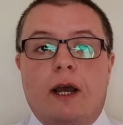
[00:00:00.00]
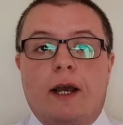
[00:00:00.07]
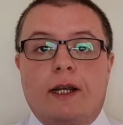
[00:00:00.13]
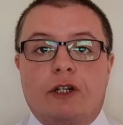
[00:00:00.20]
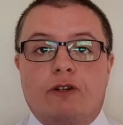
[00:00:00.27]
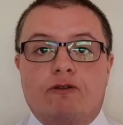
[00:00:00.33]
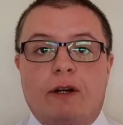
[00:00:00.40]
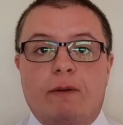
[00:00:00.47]

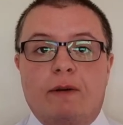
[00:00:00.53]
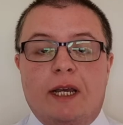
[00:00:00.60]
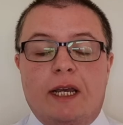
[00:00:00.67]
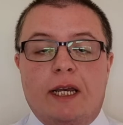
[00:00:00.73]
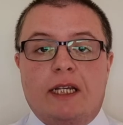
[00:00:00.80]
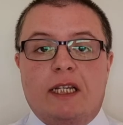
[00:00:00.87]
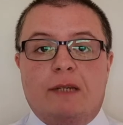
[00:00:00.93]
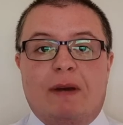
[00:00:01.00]
extremely
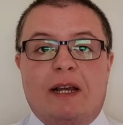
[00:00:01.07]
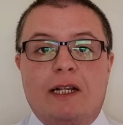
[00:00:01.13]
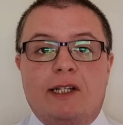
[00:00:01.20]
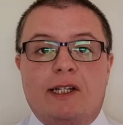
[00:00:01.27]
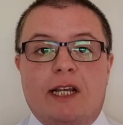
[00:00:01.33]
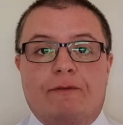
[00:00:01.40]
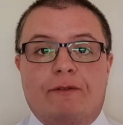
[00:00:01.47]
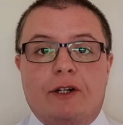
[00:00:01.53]

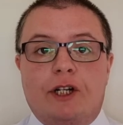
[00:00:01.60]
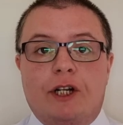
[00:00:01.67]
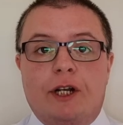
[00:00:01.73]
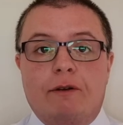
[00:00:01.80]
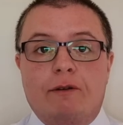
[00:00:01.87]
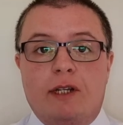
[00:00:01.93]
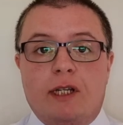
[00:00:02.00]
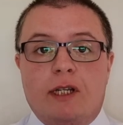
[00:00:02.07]
expensive, and she
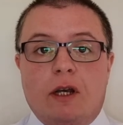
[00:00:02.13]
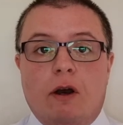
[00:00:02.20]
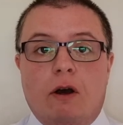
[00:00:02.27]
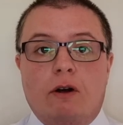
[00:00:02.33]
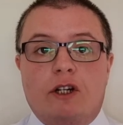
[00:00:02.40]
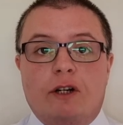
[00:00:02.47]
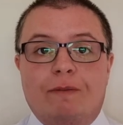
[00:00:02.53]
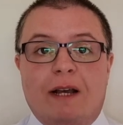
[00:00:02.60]
uses a
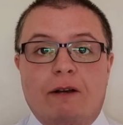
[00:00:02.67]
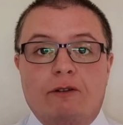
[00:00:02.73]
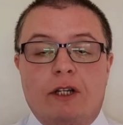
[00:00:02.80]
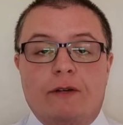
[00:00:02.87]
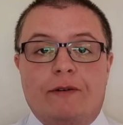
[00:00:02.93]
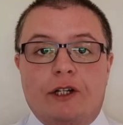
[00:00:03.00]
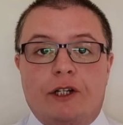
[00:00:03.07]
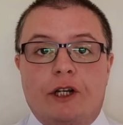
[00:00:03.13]
large amount of it.